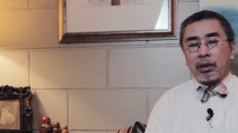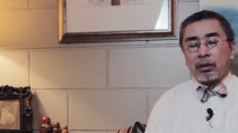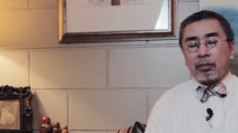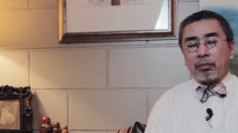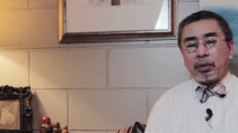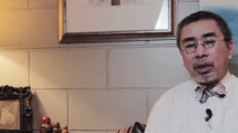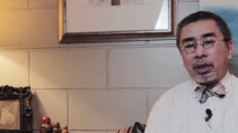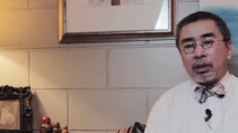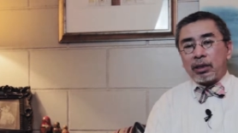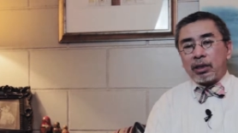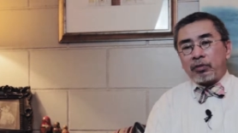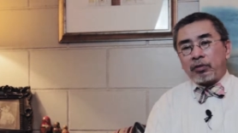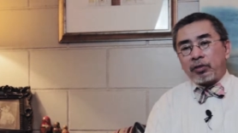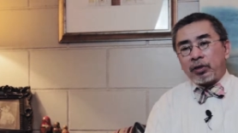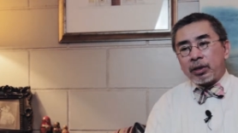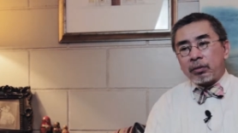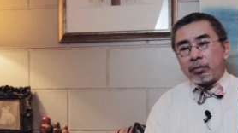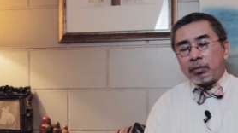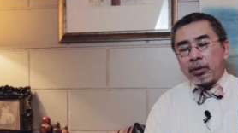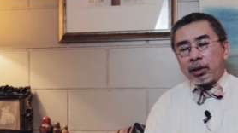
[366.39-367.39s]
Being
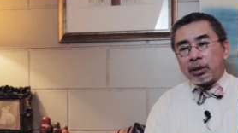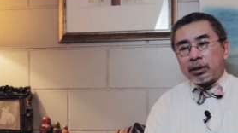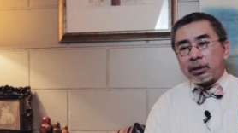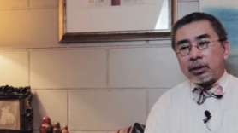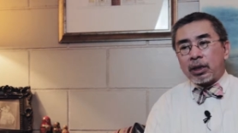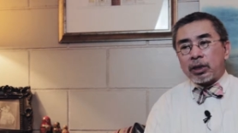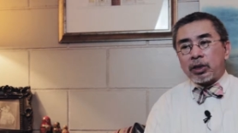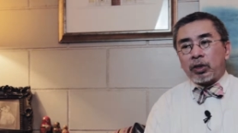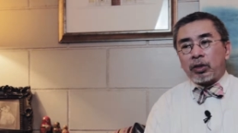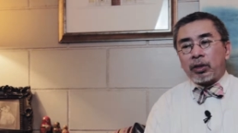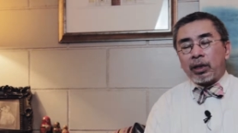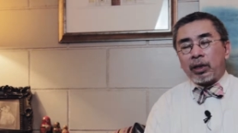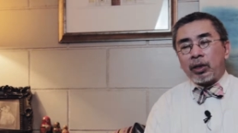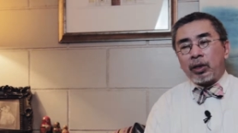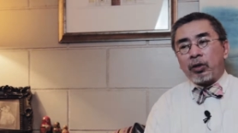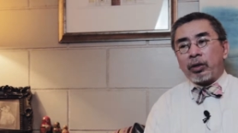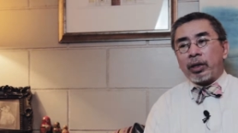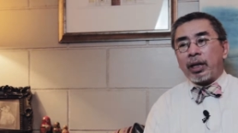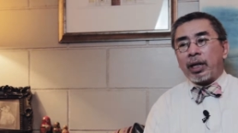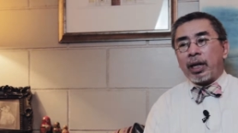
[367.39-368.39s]
different means that you're
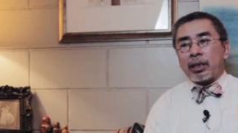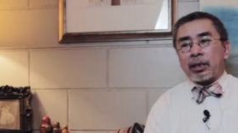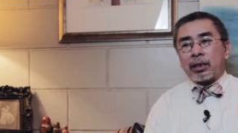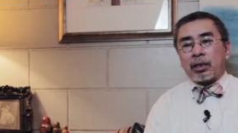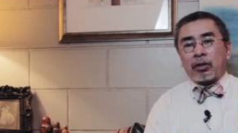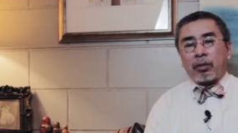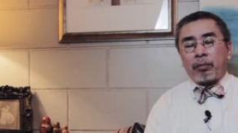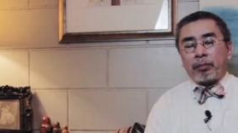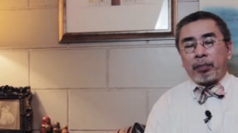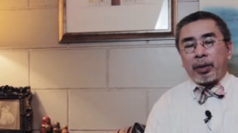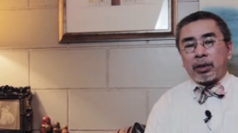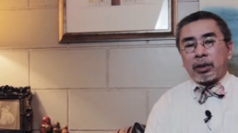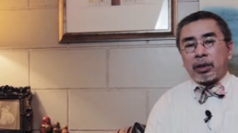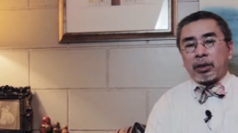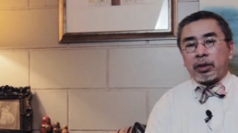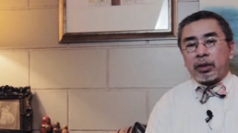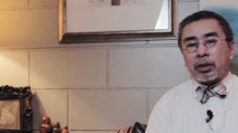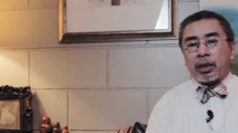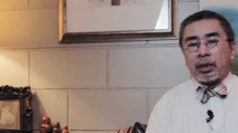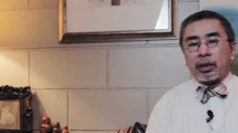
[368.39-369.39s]
looking at the
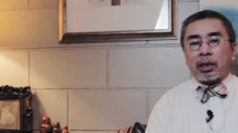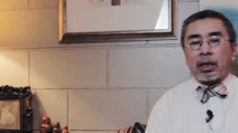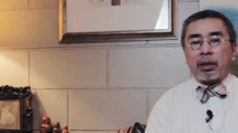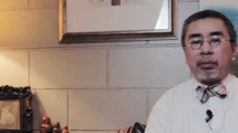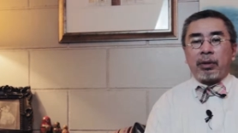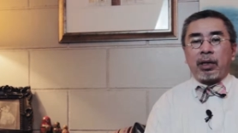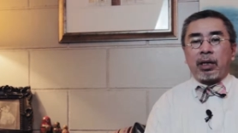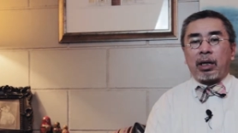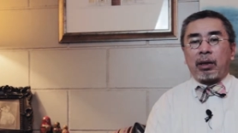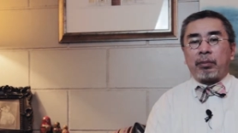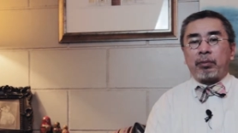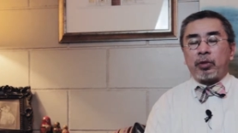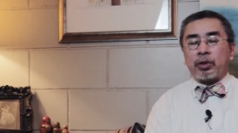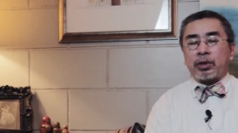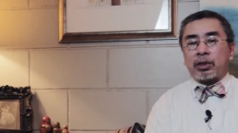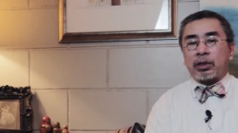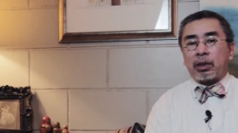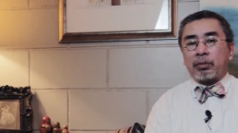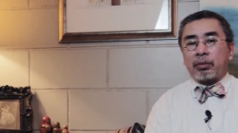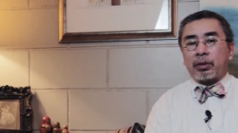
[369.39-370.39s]
competitor and coming up with
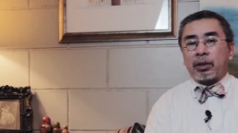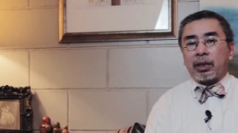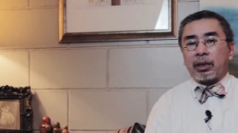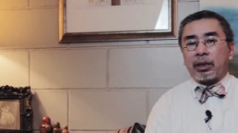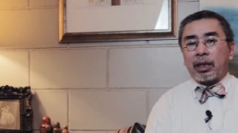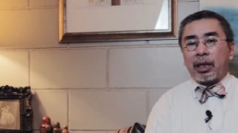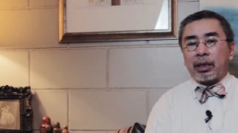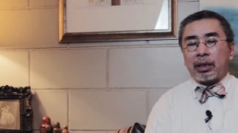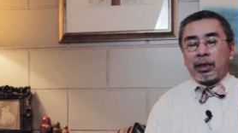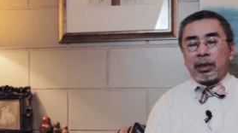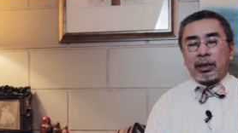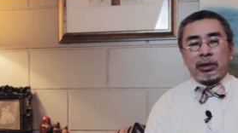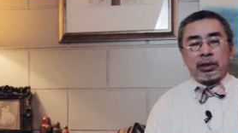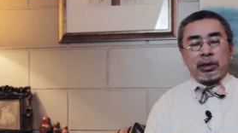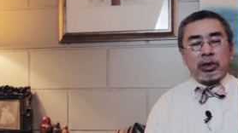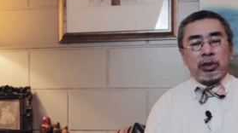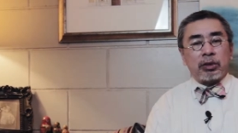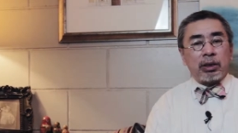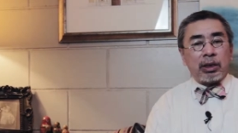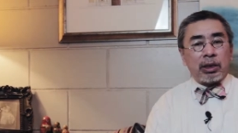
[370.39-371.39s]
something that is
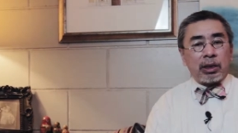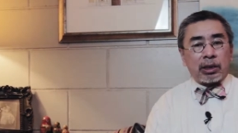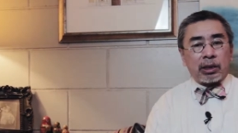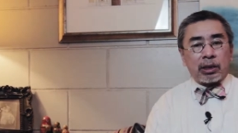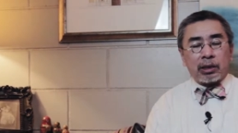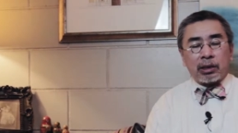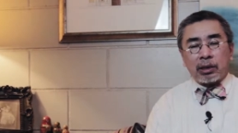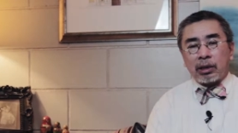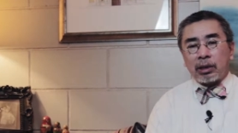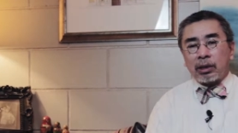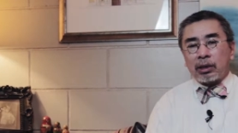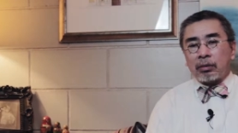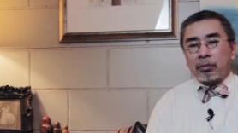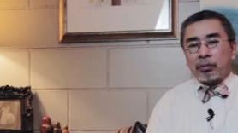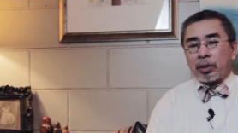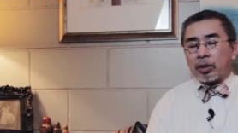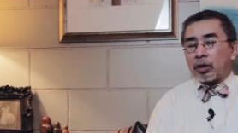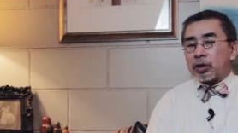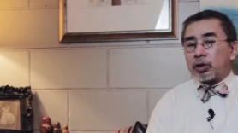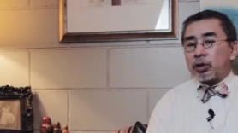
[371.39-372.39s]
unique,
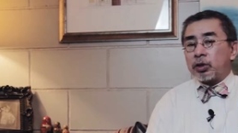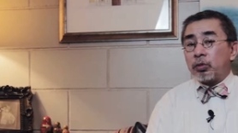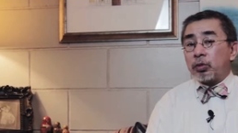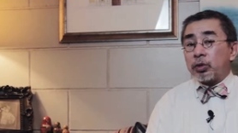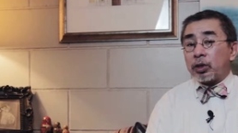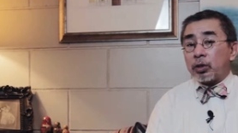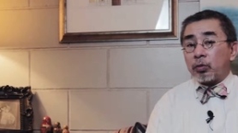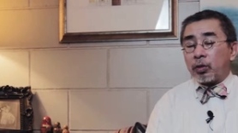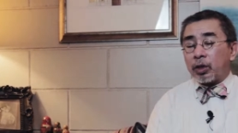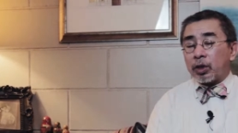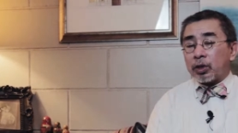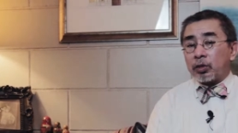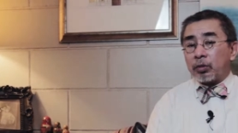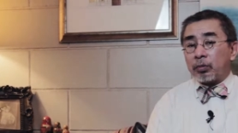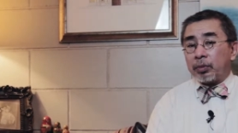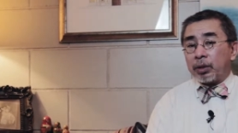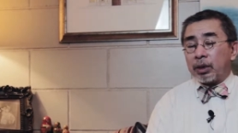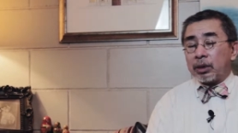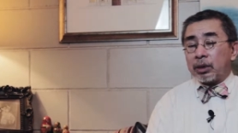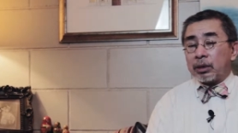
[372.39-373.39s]
because you wouldn't want to
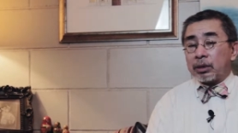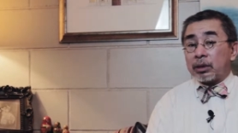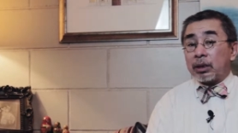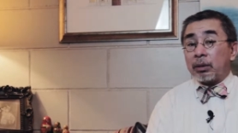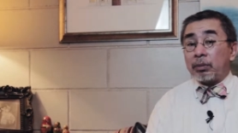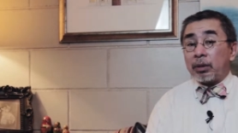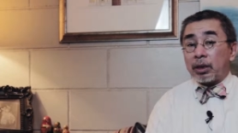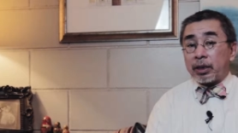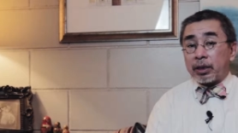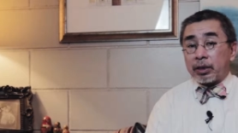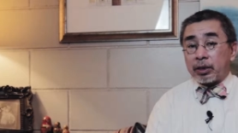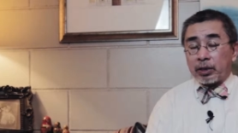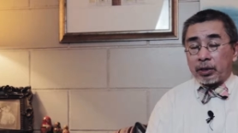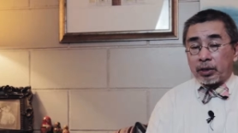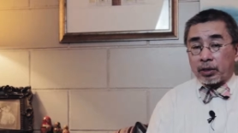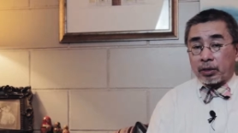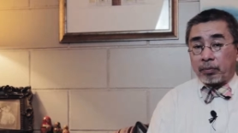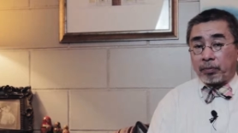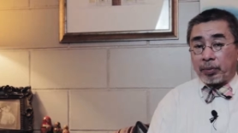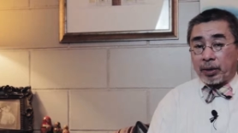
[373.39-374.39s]
be similar to your
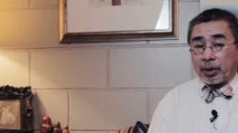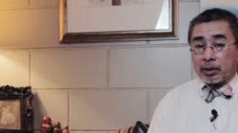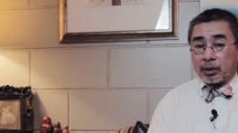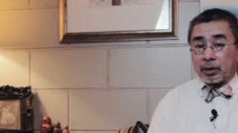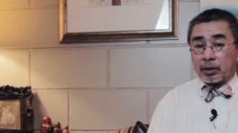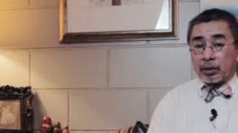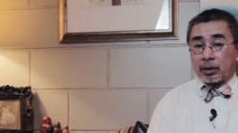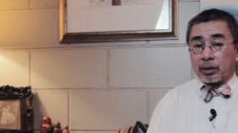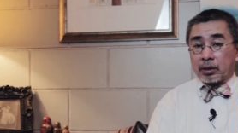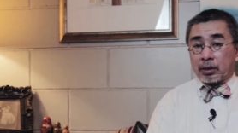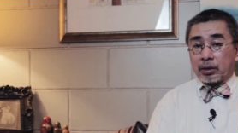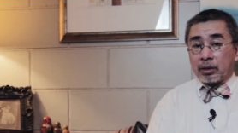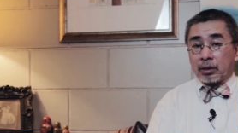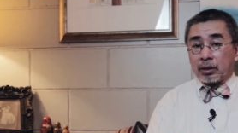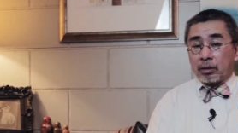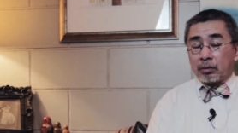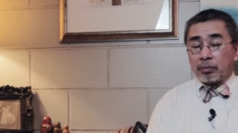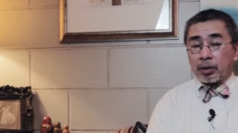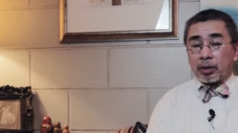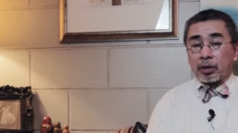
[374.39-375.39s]
competitor,
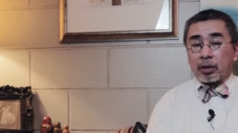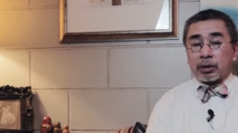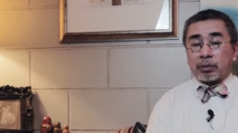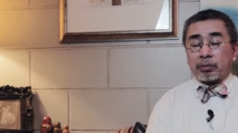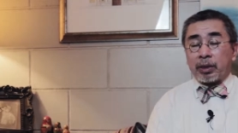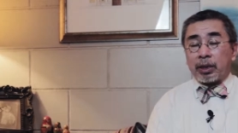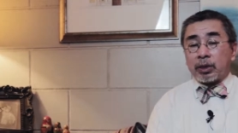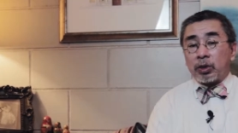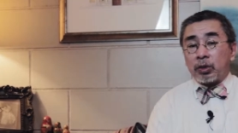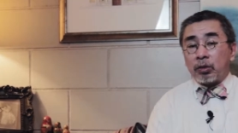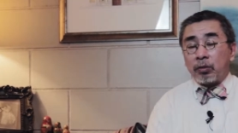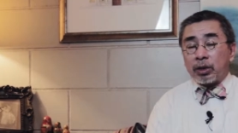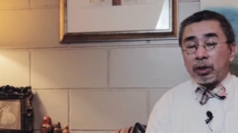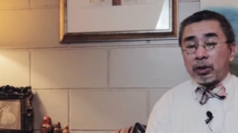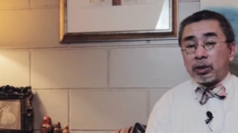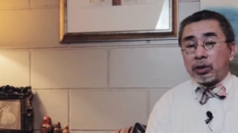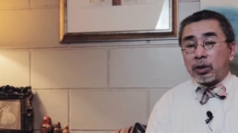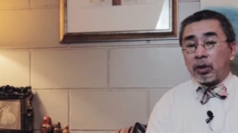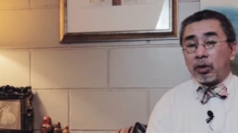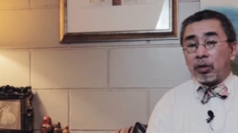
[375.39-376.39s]
because by doing
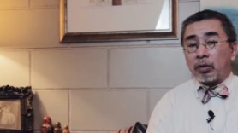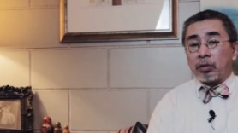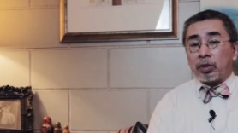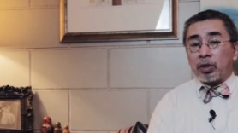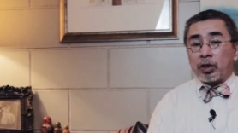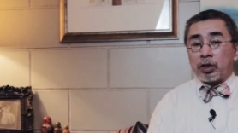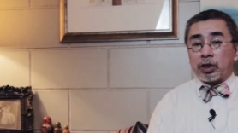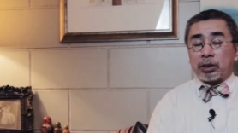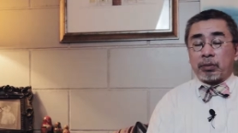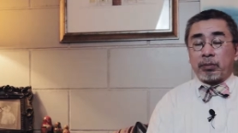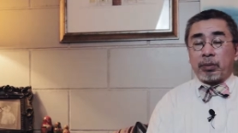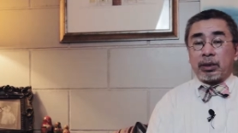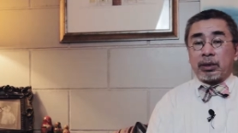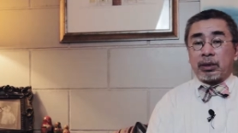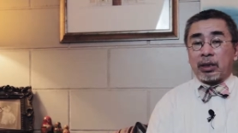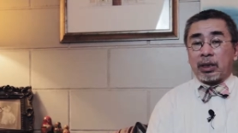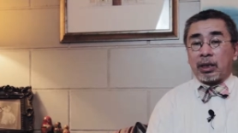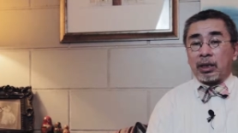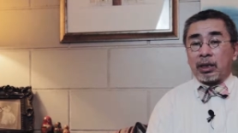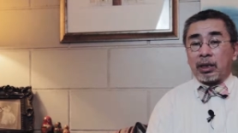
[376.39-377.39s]
so, you're just
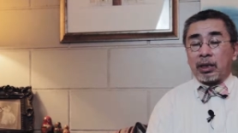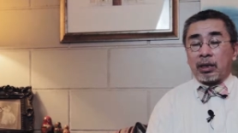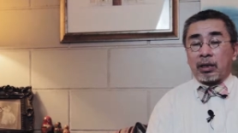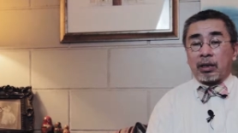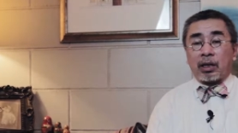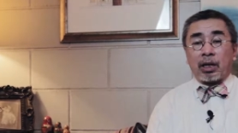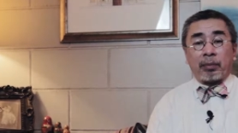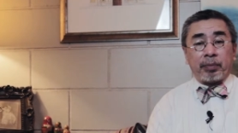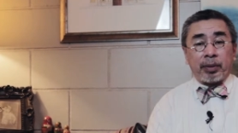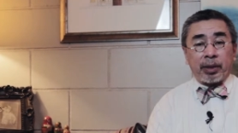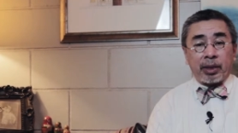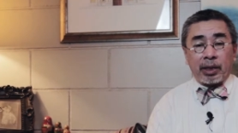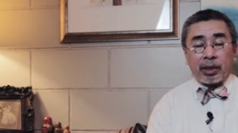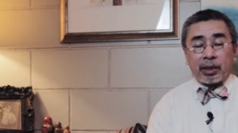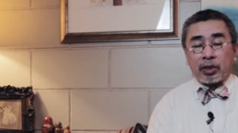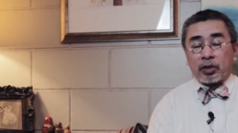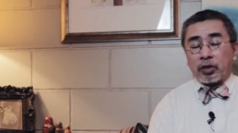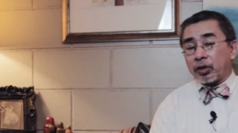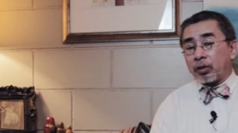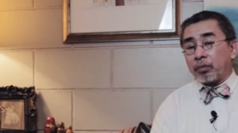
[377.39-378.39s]
basically copying
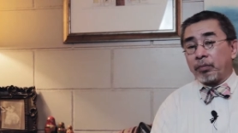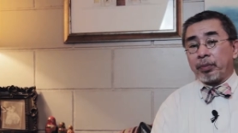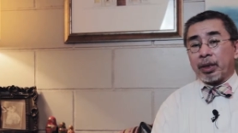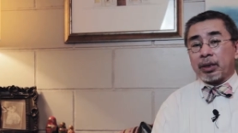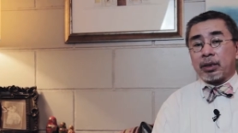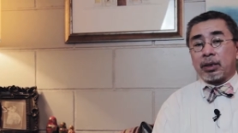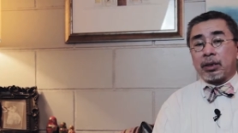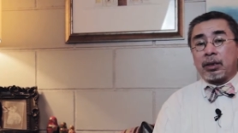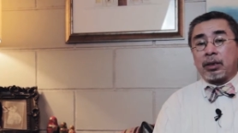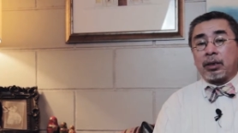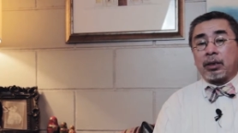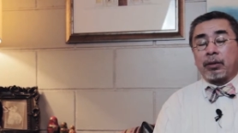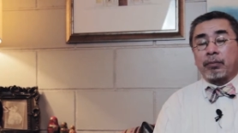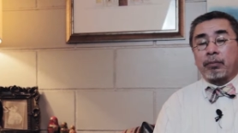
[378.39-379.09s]
your competitor.